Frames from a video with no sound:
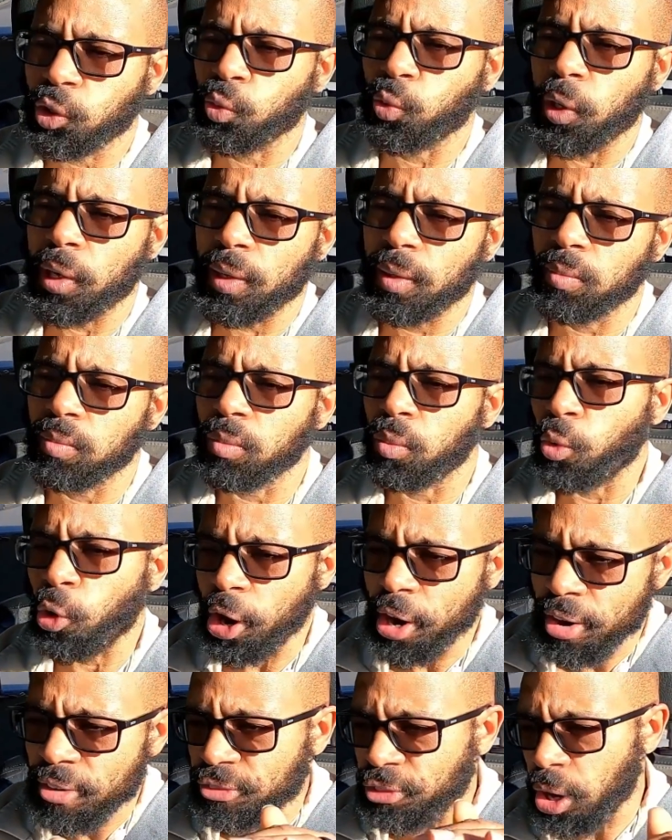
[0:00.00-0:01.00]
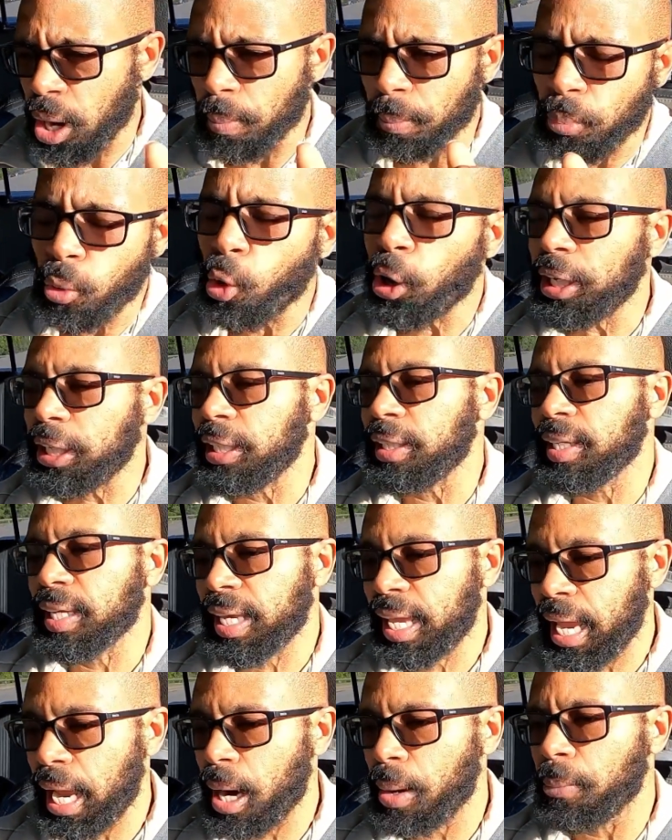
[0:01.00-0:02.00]
to where wherever I'm pointing the
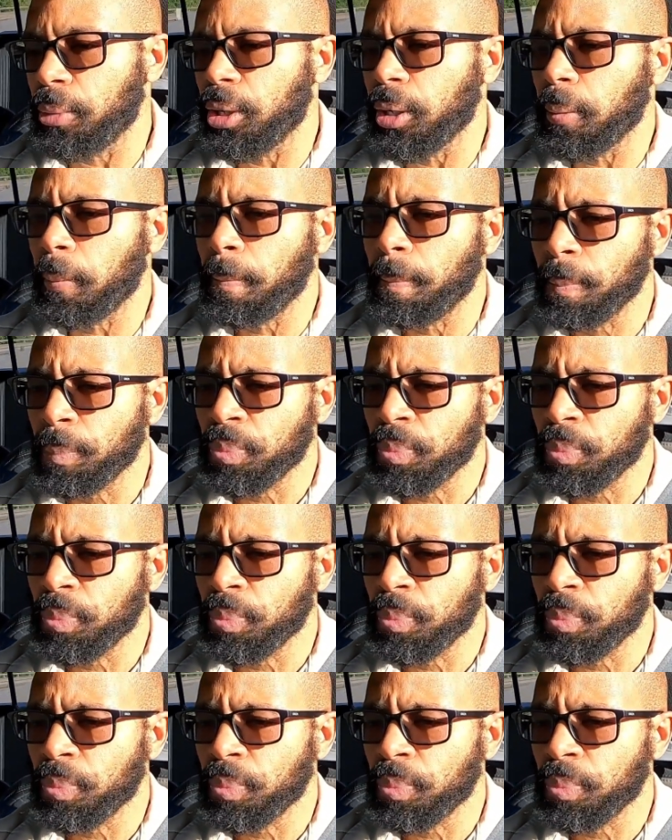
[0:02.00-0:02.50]
camera,